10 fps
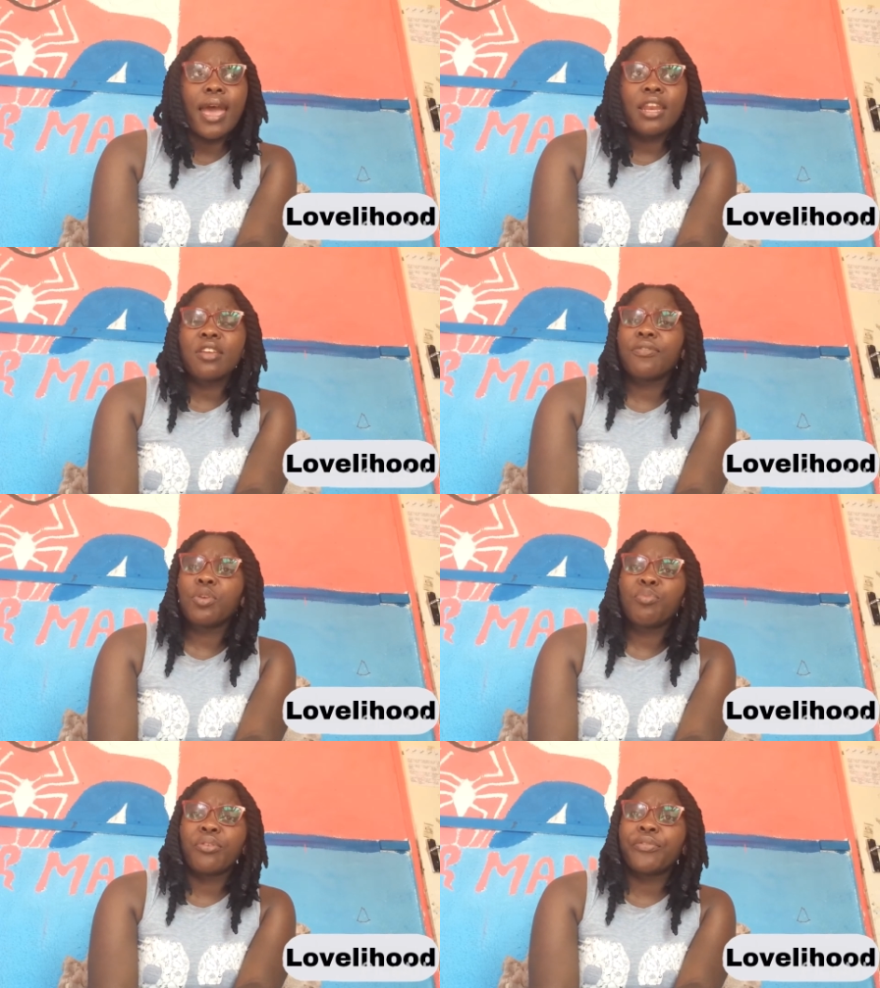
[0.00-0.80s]
And if
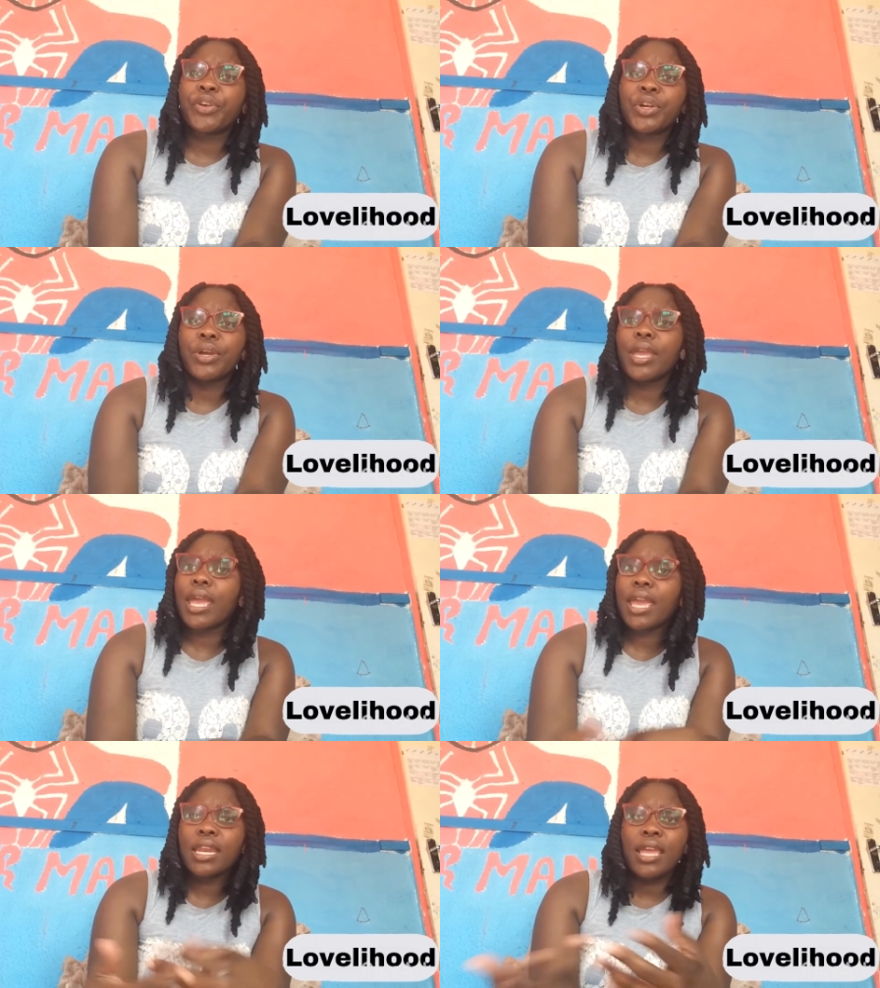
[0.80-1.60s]
you prefer
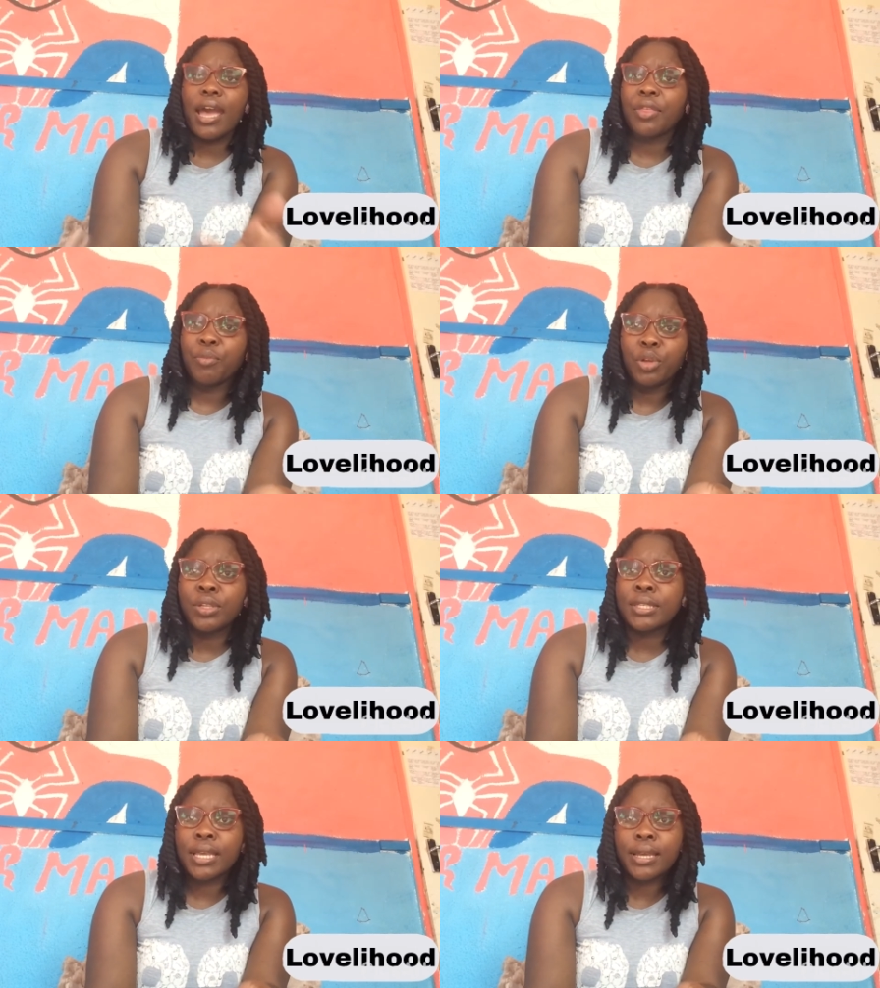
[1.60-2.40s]
any other
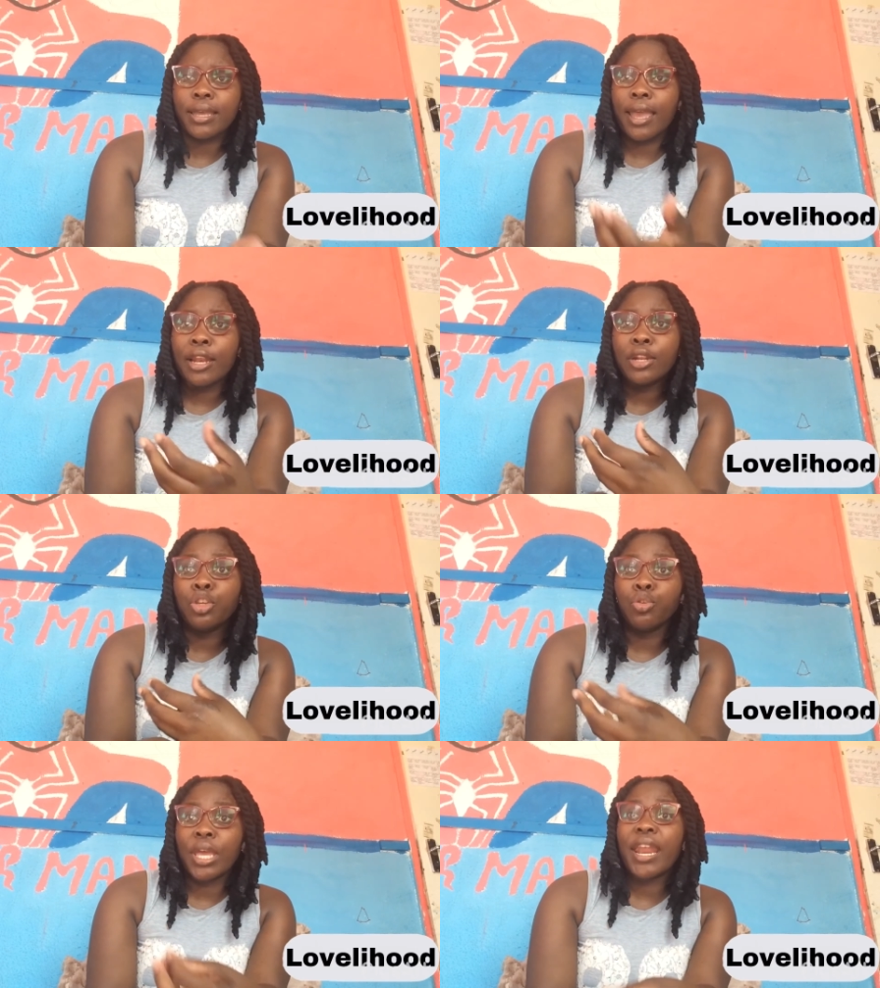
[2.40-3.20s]
music and
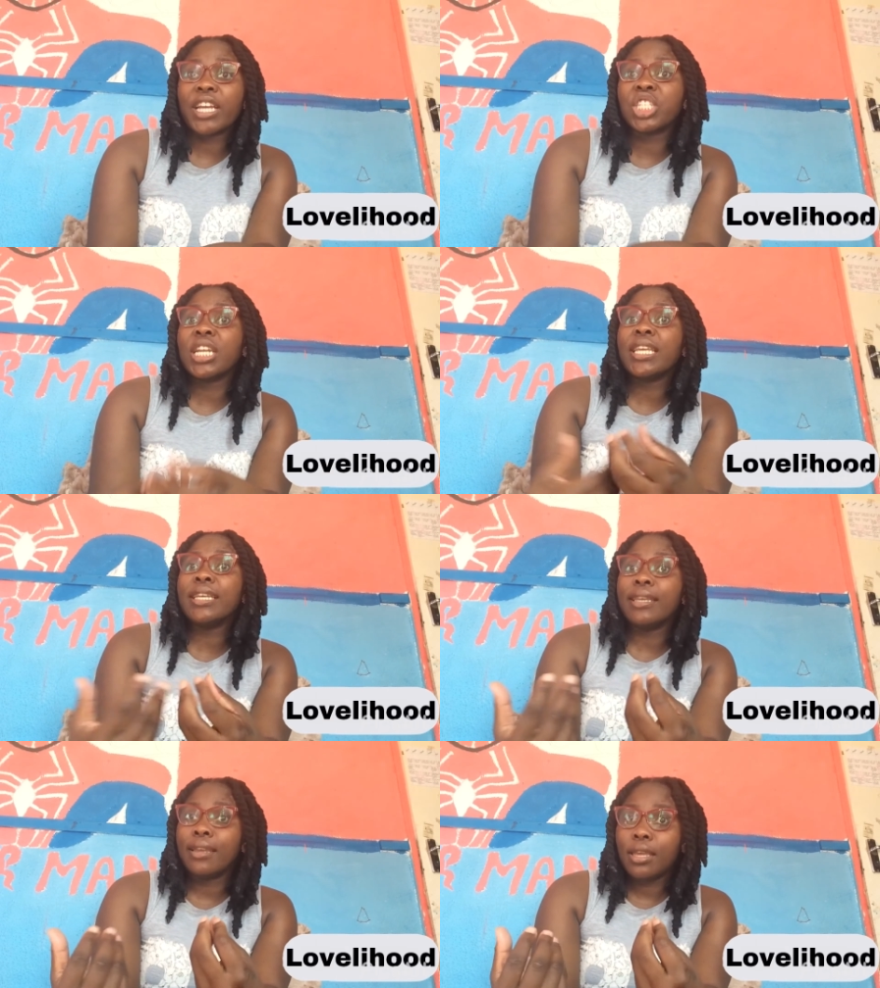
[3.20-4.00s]
you can actually